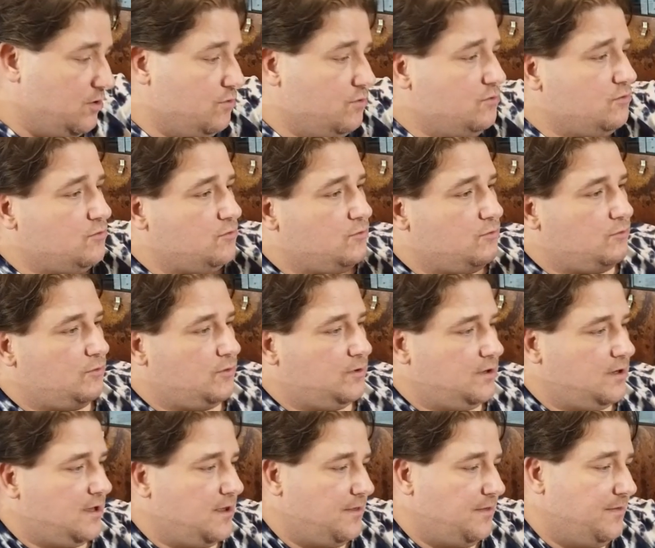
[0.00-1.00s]
Ooh,
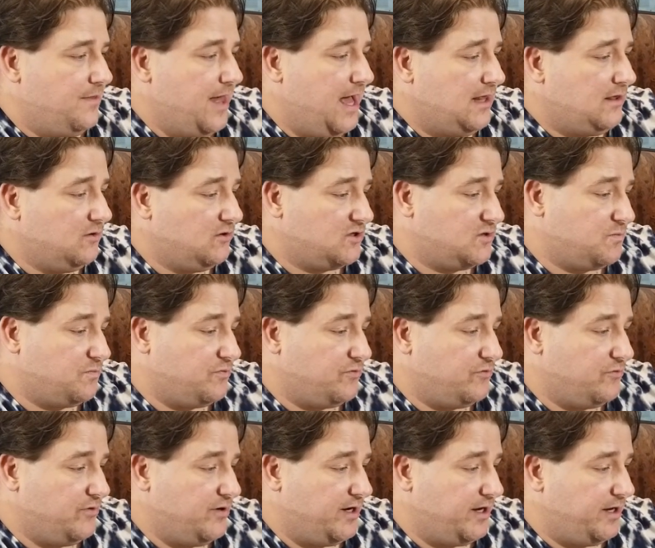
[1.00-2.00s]
that looks
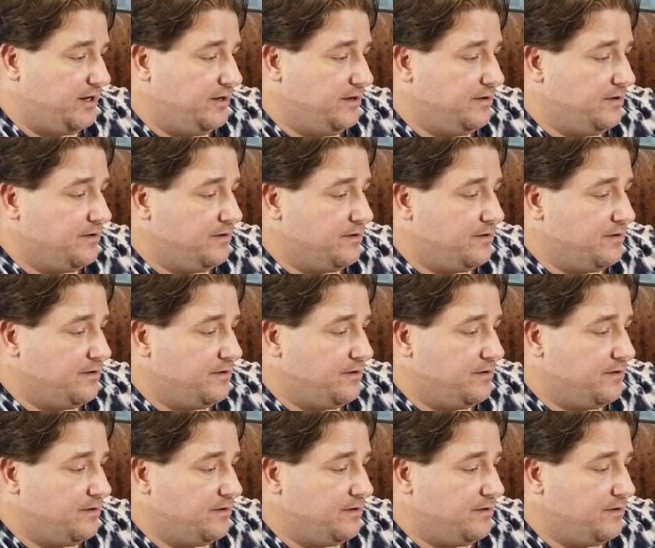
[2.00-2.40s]
pretty.